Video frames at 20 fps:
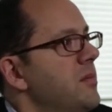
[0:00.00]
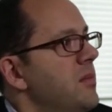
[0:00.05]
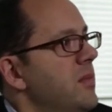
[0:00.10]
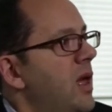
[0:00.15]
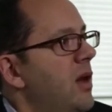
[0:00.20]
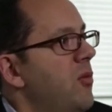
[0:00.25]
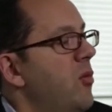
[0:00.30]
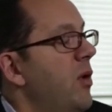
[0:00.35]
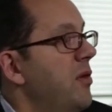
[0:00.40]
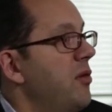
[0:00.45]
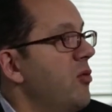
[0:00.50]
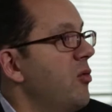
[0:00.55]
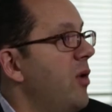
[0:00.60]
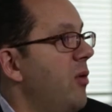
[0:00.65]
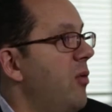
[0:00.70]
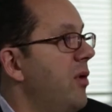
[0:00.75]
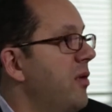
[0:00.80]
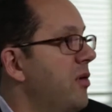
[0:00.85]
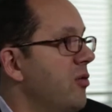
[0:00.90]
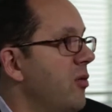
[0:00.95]
And what's the
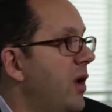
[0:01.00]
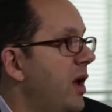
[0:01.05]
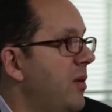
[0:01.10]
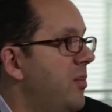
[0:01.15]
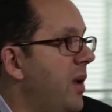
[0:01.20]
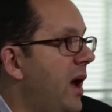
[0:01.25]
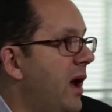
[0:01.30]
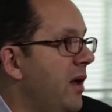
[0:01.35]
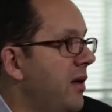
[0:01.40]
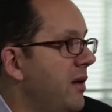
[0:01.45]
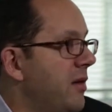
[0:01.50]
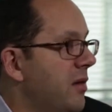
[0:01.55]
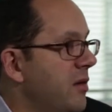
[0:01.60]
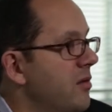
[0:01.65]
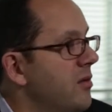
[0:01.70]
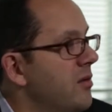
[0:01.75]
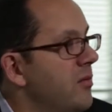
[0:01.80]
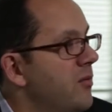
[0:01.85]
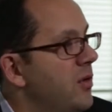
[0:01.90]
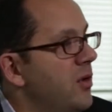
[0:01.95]
right
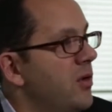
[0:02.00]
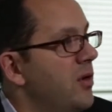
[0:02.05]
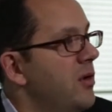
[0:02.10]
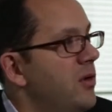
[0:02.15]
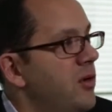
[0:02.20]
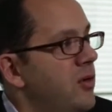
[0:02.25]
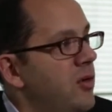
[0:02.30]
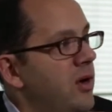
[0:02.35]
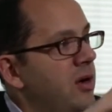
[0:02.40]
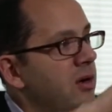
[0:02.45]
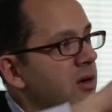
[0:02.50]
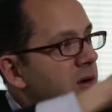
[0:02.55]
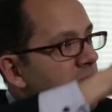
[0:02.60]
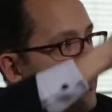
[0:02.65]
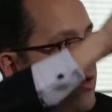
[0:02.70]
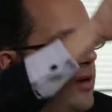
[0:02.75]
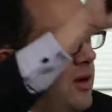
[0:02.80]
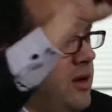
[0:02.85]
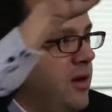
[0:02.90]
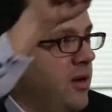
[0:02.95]
balance if you're to do a
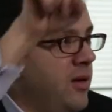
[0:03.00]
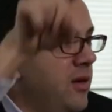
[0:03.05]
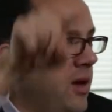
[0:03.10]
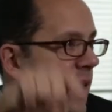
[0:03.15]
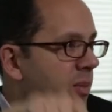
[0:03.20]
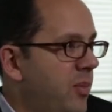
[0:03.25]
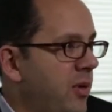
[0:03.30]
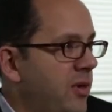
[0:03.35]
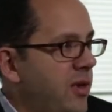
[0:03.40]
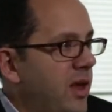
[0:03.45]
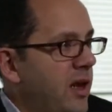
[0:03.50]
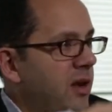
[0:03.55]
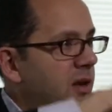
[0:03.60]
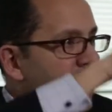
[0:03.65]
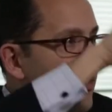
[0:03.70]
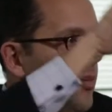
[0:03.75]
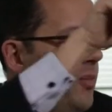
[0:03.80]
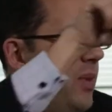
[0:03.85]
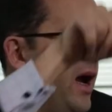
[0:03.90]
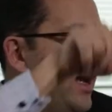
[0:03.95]

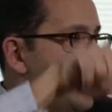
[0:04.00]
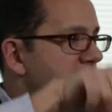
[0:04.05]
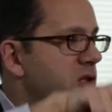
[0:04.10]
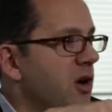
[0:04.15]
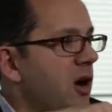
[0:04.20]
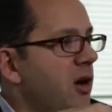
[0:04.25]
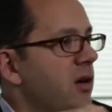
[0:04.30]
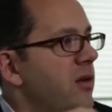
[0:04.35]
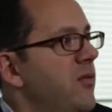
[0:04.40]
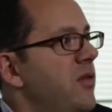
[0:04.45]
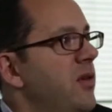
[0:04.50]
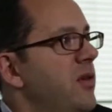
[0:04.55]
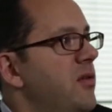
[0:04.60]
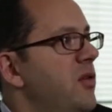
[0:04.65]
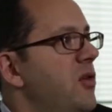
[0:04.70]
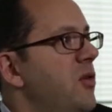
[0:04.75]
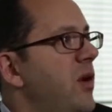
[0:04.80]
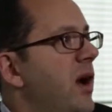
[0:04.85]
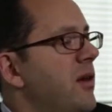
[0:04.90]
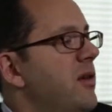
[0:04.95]
hypothetical pie chart of the
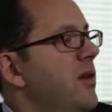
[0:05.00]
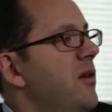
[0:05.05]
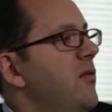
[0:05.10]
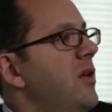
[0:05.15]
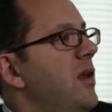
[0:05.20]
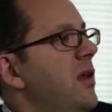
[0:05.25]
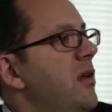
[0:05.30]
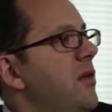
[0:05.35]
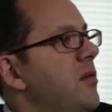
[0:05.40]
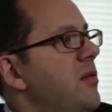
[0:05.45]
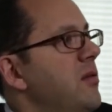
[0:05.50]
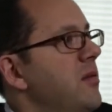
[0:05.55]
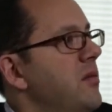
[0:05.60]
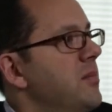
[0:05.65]
two activities?